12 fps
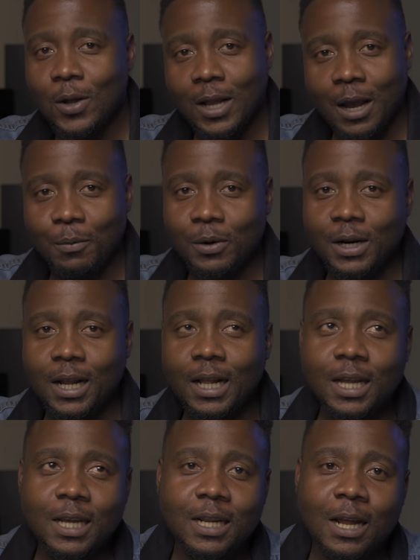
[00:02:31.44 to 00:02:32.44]
I want to
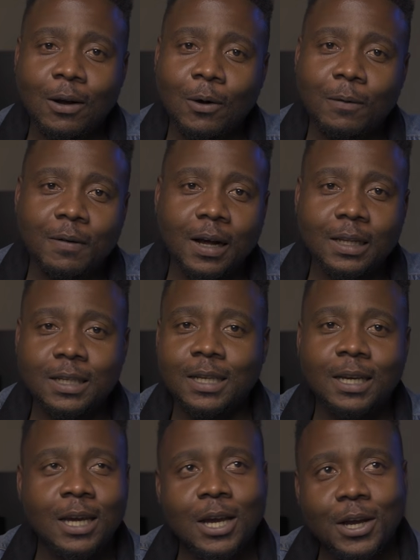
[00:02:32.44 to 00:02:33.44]
link it down,
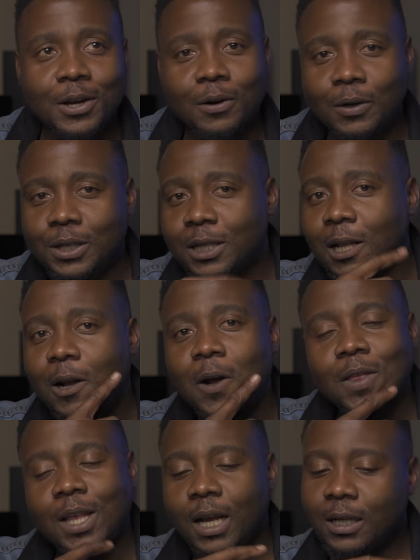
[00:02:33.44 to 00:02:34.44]
you know, just click
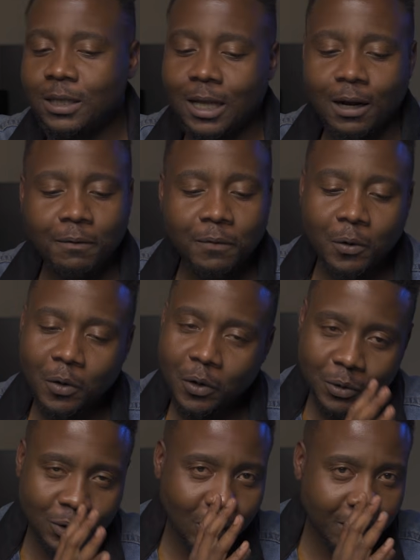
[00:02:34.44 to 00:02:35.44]
on that. It's like a full
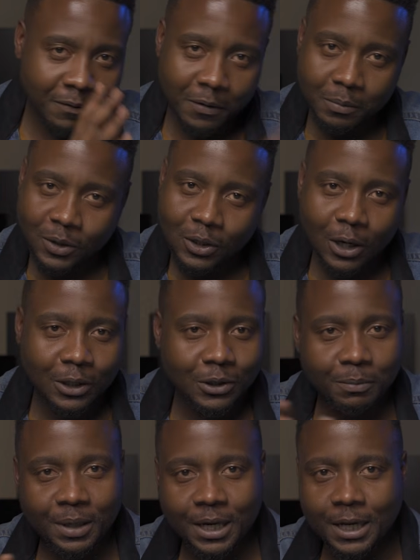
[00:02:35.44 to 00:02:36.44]
course. You start from start
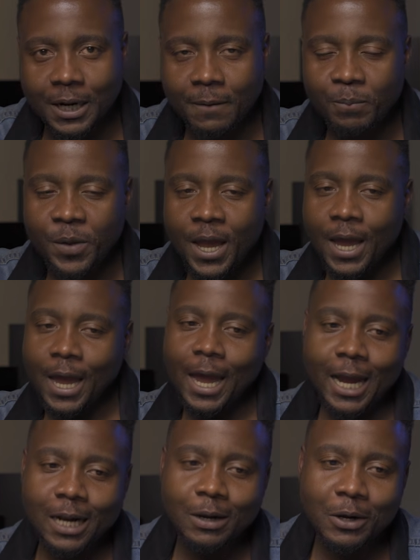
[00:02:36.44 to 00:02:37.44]
to beginning.
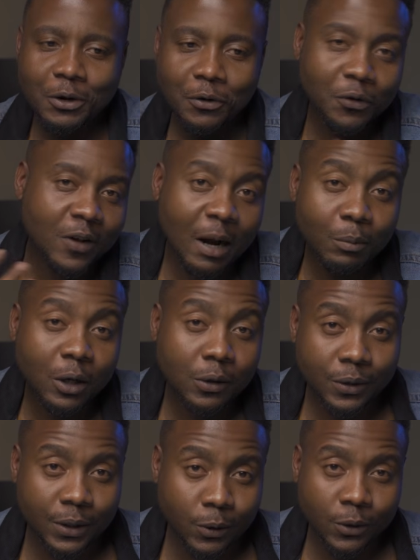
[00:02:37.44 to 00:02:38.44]
And usually I'm going to
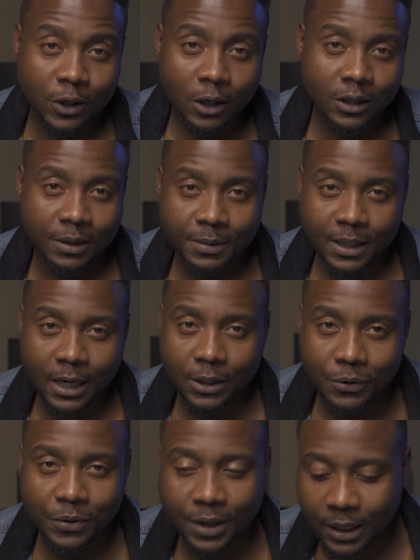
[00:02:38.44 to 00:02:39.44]
use those concepts that I
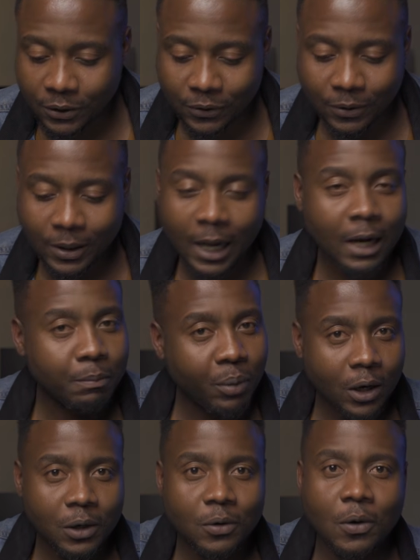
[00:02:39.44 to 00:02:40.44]
do there. So like
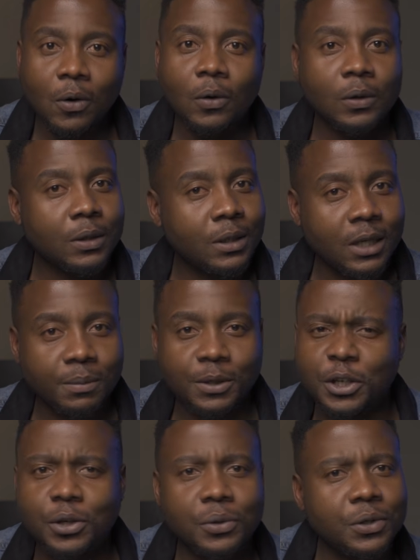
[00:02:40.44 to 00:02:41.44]
polychords,
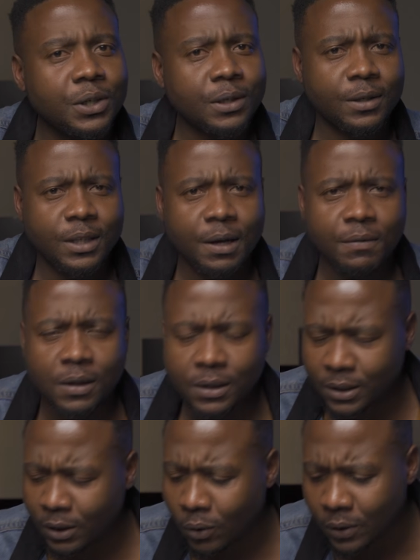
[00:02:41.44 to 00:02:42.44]
substitution,
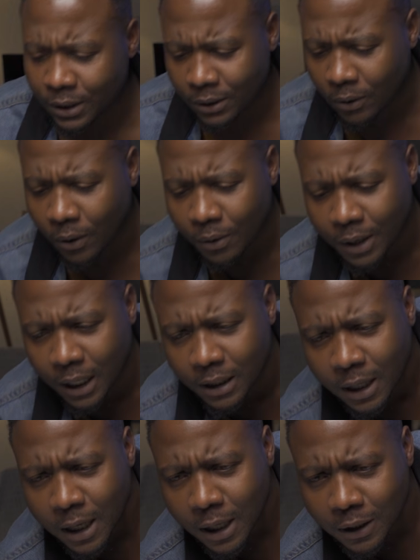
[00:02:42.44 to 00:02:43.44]
sevenths, chords, and all that.
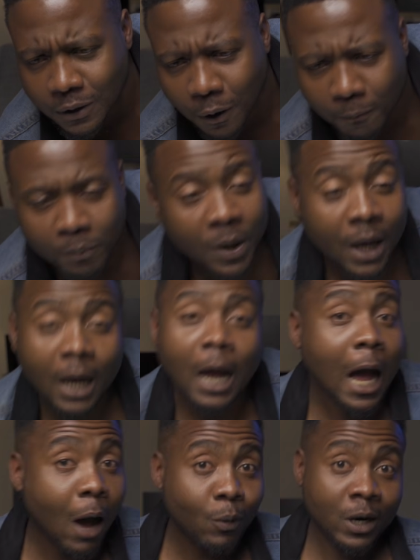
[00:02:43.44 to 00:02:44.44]
So
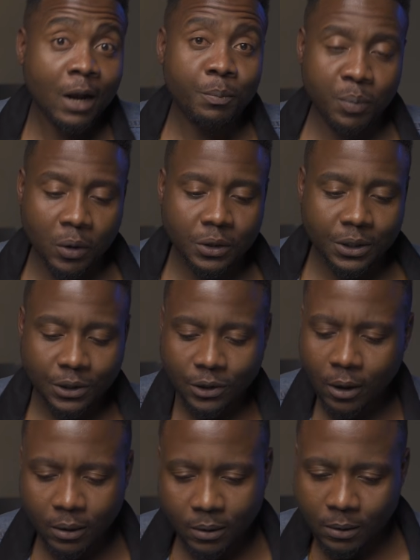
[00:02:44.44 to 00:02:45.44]
how would I approach the
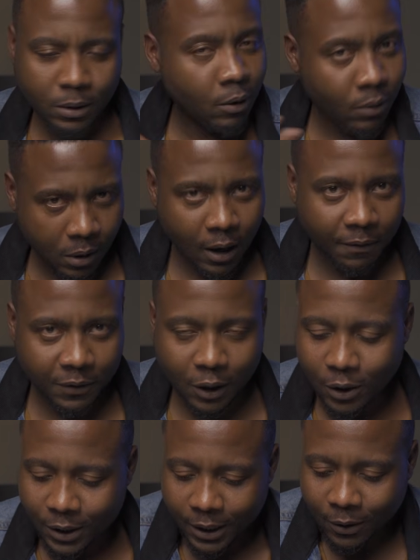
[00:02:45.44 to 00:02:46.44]
song? No, after
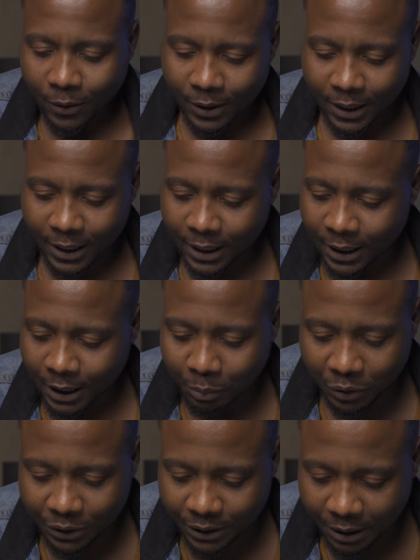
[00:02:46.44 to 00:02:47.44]
learning
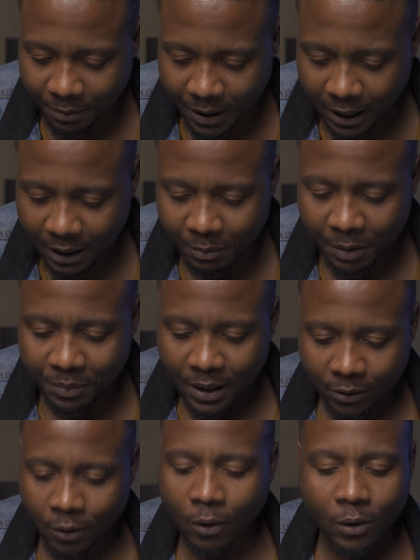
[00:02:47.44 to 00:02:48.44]

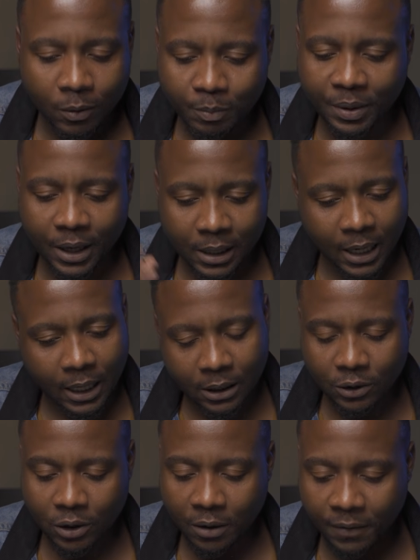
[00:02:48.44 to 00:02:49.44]
Amapiano or being like in
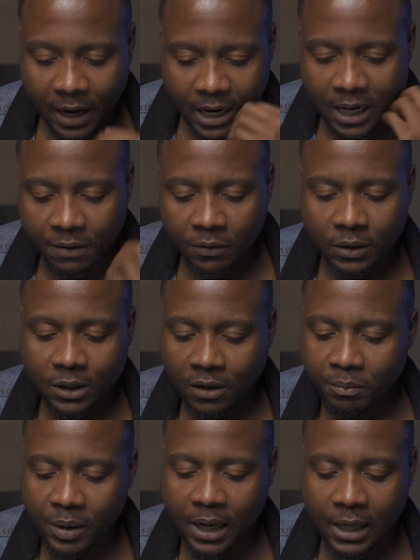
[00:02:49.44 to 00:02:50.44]
a sort of high level, instead
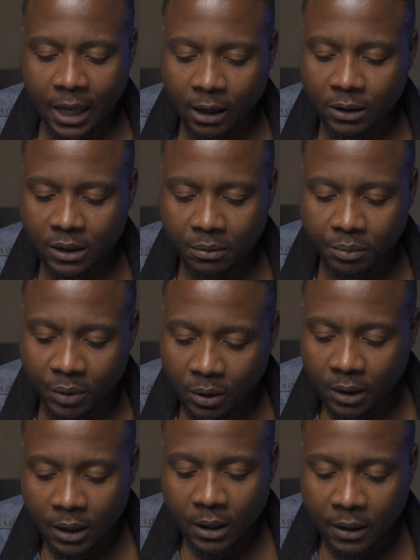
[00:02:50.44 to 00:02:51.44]
of playing like our simple,
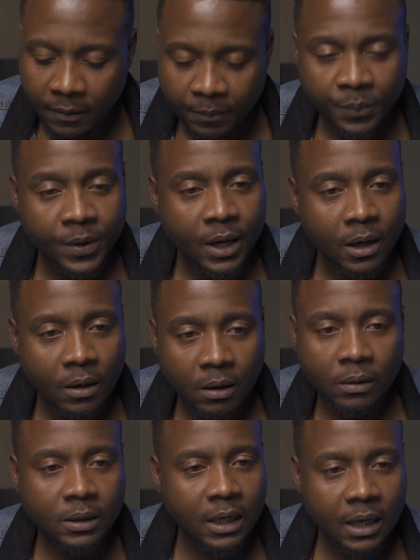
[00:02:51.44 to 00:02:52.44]
you
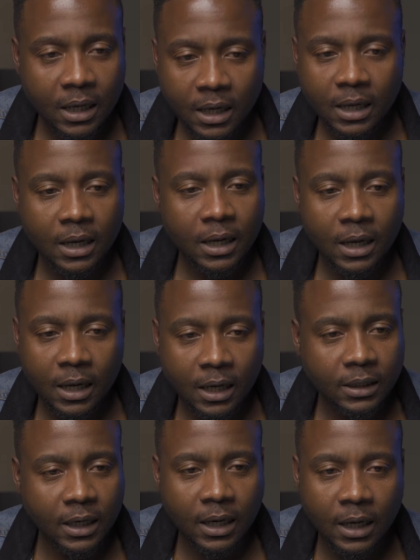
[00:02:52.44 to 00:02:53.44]
know, da,
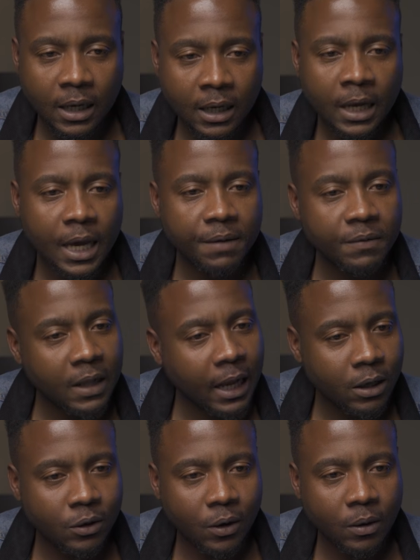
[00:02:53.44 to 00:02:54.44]
da, even
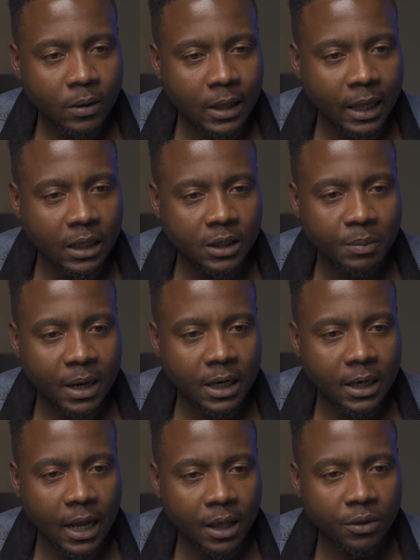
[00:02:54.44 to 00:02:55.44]
like, you know, like this minor
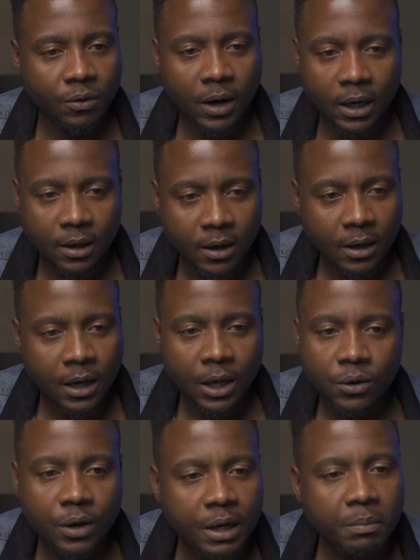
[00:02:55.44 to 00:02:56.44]
ninth, right?
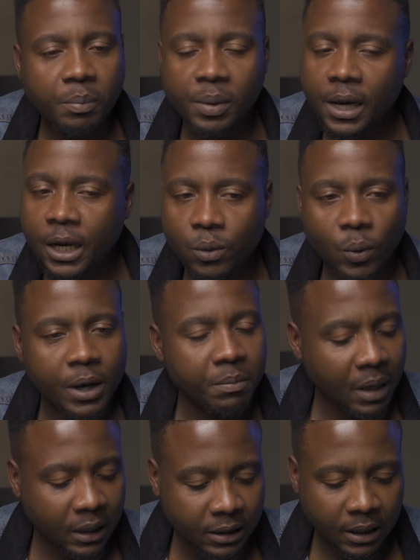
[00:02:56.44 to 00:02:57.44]
You can play it way
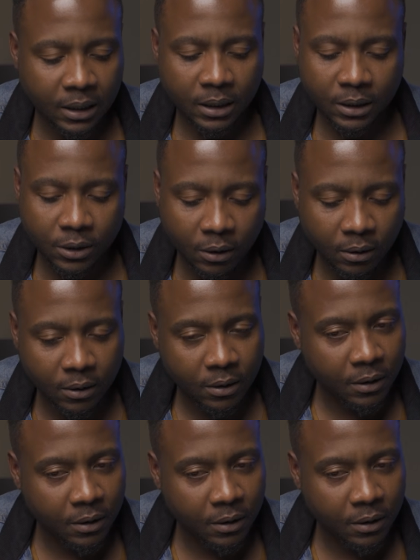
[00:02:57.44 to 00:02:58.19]
better, you know?